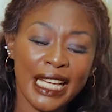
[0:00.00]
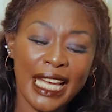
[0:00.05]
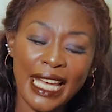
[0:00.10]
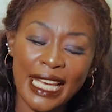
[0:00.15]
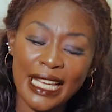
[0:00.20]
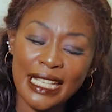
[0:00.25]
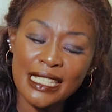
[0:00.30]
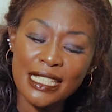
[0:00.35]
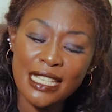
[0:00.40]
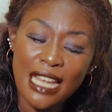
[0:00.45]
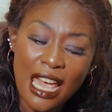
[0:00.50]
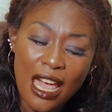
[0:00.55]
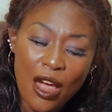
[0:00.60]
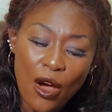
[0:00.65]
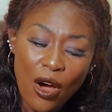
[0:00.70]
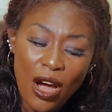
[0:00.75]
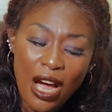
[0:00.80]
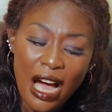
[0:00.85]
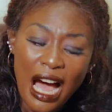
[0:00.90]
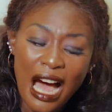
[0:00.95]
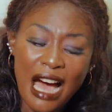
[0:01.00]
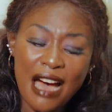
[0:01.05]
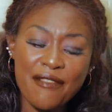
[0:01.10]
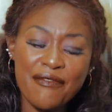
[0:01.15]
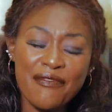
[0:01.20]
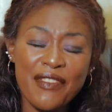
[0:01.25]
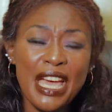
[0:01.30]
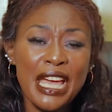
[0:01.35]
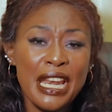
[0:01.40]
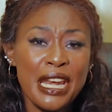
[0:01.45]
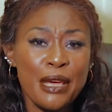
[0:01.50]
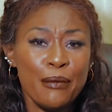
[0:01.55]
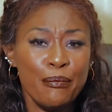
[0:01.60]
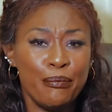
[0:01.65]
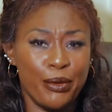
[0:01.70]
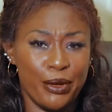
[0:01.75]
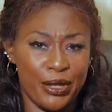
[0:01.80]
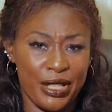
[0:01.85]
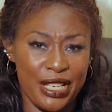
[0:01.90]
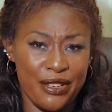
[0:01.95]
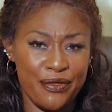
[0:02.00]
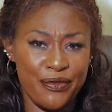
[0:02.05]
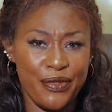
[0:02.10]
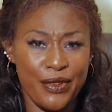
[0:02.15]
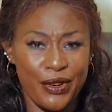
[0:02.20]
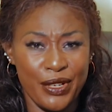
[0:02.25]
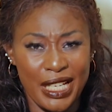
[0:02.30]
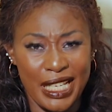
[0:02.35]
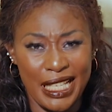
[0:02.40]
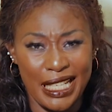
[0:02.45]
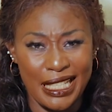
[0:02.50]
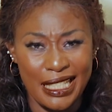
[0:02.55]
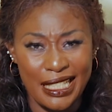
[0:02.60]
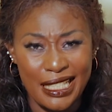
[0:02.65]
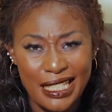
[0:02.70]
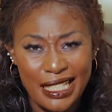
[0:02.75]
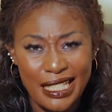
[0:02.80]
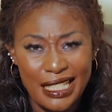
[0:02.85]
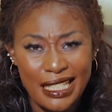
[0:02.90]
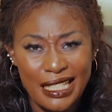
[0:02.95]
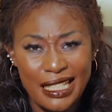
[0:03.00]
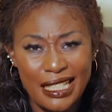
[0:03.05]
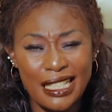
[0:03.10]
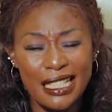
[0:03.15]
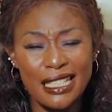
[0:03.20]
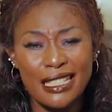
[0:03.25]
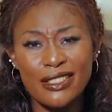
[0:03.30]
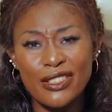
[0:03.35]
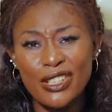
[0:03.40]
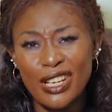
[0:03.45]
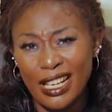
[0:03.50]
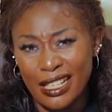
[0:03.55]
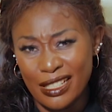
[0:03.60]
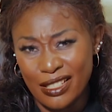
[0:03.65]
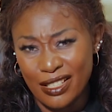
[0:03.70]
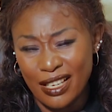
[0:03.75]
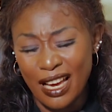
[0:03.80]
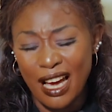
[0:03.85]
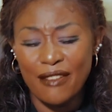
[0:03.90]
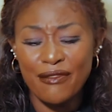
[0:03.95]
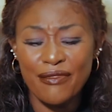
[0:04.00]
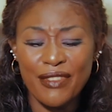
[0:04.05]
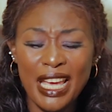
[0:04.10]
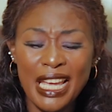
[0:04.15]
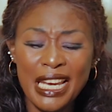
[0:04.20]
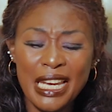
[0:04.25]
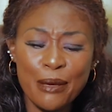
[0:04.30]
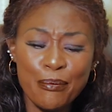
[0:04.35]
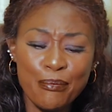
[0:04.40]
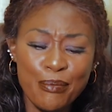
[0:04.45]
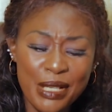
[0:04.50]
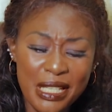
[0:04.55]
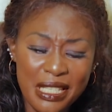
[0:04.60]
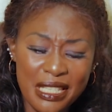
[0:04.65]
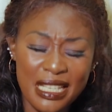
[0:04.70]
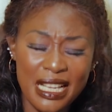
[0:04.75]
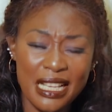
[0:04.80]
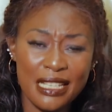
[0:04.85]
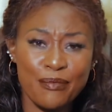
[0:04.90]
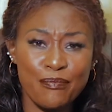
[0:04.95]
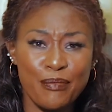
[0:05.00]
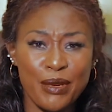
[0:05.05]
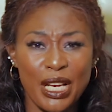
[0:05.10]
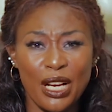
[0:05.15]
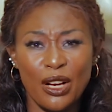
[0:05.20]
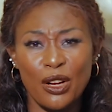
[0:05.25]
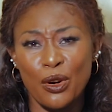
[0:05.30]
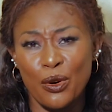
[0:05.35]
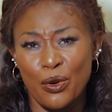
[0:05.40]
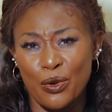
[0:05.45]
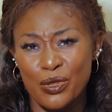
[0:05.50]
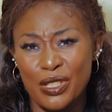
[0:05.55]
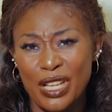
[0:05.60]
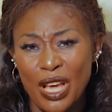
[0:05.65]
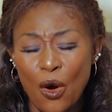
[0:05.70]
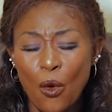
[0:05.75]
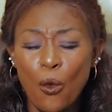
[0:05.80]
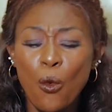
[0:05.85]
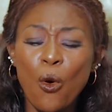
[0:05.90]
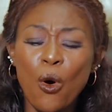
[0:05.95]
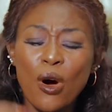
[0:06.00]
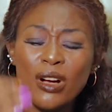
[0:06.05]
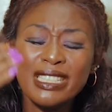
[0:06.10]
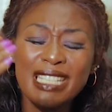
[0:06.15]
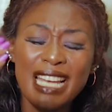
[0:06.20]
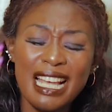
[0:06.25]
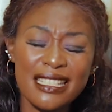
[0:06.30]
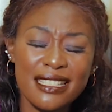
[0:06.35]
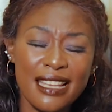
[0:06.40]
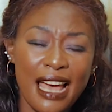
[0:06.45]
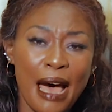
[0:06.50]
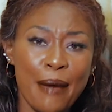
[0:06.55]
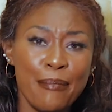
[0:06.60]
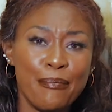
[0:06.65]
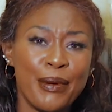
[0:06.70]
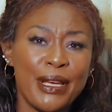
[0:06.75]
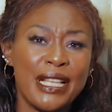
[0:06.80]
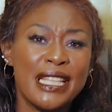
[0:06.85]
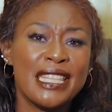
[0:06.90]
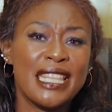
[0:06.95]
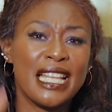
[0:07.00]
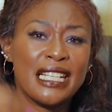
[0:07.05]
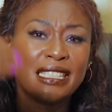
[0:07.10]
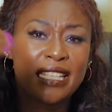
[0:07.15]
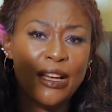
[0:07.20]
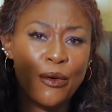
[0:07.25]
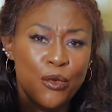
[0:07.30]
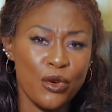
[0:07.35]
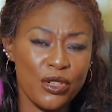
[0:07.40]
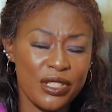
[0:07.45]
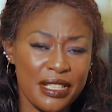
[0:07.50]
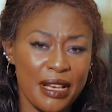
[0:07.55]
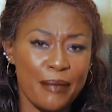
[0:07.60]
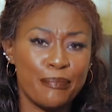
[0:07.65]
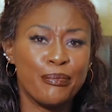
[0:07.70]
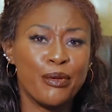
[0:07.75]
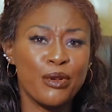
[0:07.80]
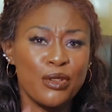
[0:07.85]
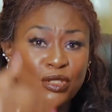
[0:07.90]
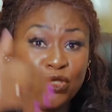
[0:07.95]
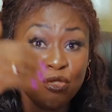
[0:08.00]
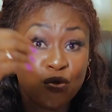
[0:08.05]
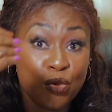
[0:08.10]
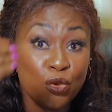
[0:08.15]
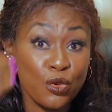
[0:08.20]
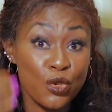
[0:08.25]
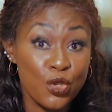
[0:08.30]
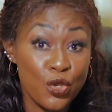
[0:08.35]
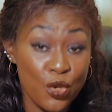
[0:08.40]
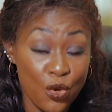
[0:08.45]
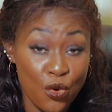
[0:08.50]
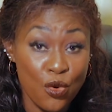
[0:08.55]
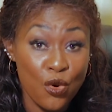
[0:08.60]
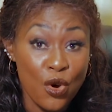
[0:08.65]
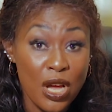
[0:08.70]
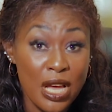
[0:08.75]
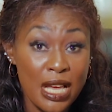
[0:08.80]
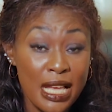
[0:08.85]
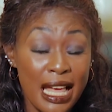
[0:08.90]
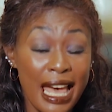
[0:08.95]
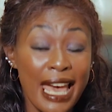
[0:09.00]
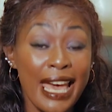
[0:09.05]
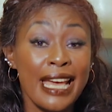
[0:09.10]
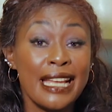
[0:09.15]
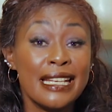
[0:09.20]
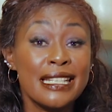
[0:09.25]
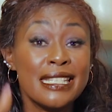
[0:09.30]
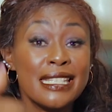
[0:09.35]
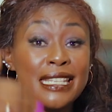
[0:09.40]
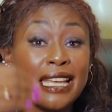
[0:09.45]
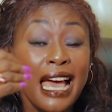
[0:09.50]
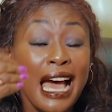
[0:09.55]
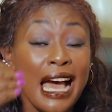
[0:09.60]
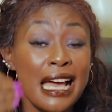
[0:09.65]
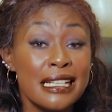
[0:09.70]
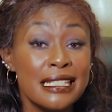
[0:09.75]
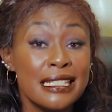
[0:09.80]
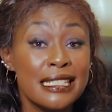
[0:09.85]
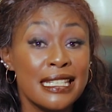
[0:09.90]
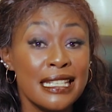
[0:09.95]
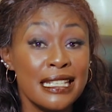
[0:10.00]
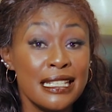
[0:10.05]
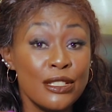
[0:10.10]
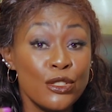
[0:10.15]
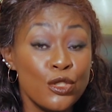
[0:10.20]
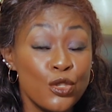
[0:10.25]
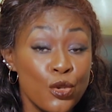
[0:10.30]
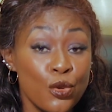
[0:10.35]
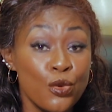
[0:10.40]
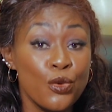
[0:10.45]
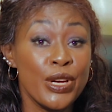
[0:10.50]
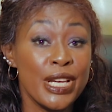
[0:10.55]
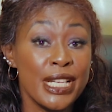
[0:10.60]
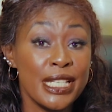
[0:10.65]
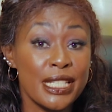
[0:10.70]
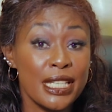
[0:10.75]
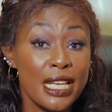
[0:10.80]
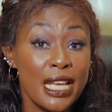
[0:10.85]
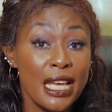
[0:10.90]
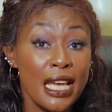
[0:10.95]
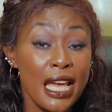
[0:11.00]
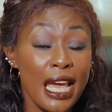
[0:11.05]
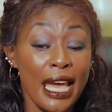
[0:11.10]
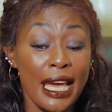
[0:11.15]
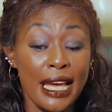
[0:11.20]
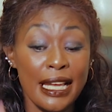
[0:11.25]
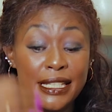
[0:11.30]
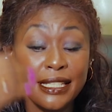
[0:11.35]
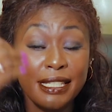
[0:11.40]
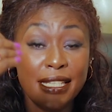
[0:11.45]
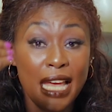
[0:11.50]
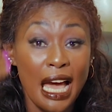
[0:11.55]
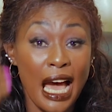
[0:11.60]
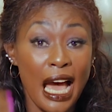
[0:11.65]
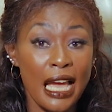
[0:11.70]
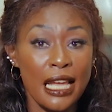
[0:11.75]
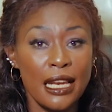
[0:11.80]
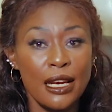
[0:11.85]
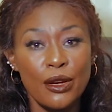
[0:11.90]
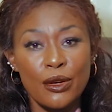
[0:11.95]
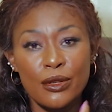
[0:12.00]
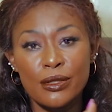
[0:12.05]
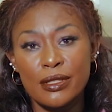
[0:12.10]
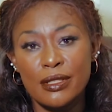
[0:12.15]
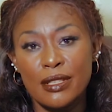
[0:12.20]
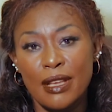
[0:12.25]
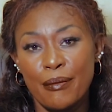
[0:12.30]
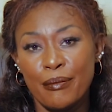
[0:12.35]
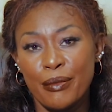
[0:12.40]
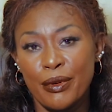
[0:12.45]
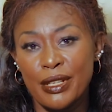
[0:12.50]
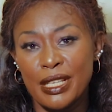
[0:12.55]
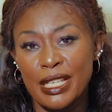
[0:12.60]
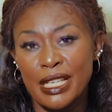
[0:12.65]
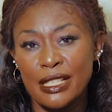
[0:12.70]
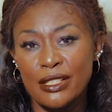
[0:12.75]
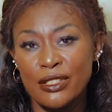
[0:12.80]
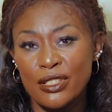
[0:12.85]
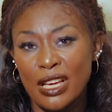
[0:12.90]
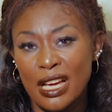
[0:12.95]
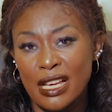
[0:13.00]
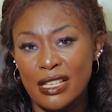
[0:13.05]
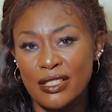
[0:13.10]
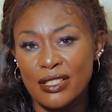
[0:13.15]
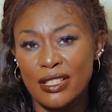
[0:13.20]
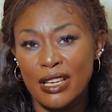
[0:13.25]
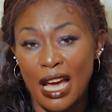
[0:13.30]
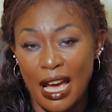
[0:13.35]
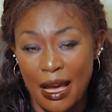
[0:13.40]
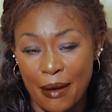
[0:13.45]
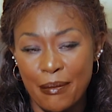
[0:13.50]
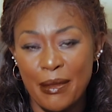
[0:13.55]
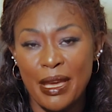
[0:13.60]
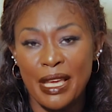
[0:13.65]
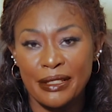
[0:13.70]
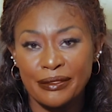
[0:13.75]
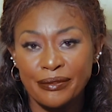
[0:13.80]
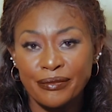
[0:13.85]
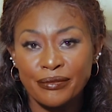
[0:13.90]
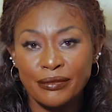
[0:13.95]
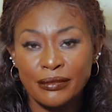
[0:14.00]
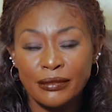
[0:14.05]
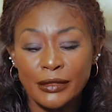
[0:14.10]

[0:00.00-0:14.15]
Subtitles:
And have anybody fallen in church? Have any business be closed? What has happened that I was supposed to do and I didn't do it, and I lost somebody in church? Amen.